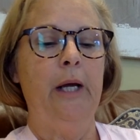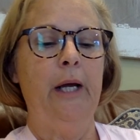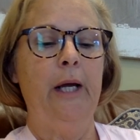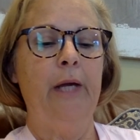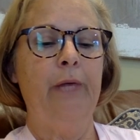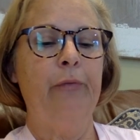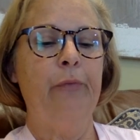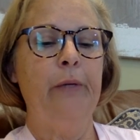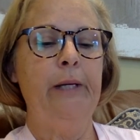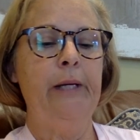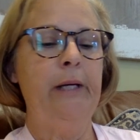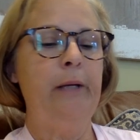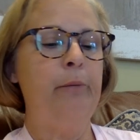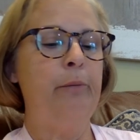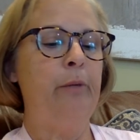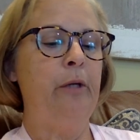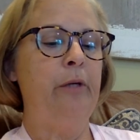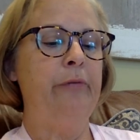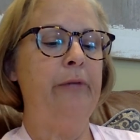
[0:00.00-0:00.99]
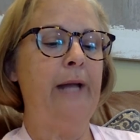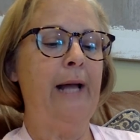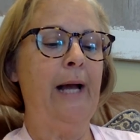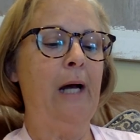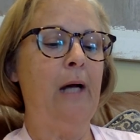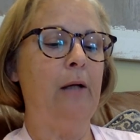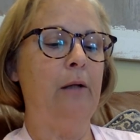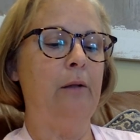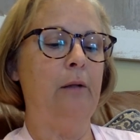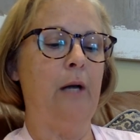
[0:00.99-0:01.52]
If we didn't move it
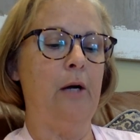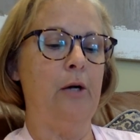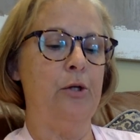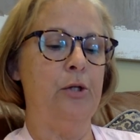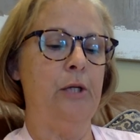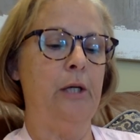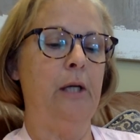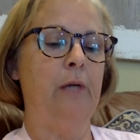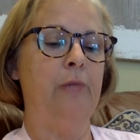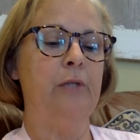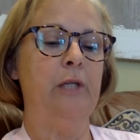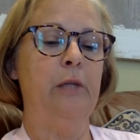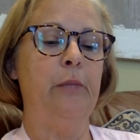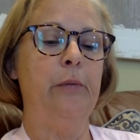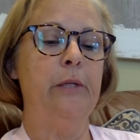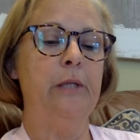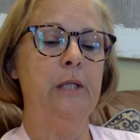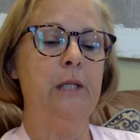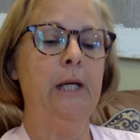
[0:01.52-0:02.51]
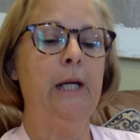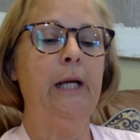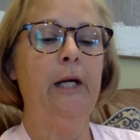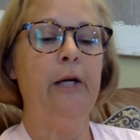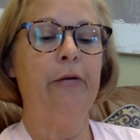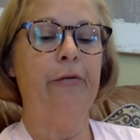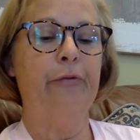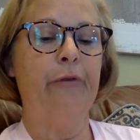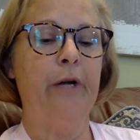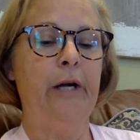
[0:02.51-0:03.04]
out ourselves, it would stay
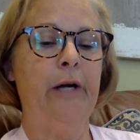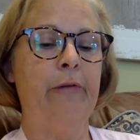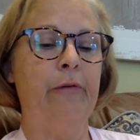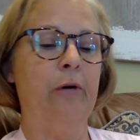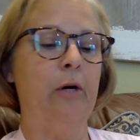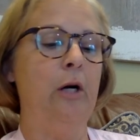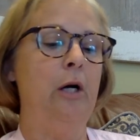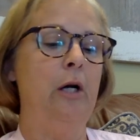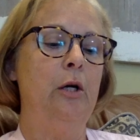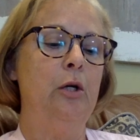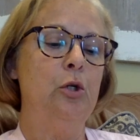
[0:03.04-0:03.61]
here forever,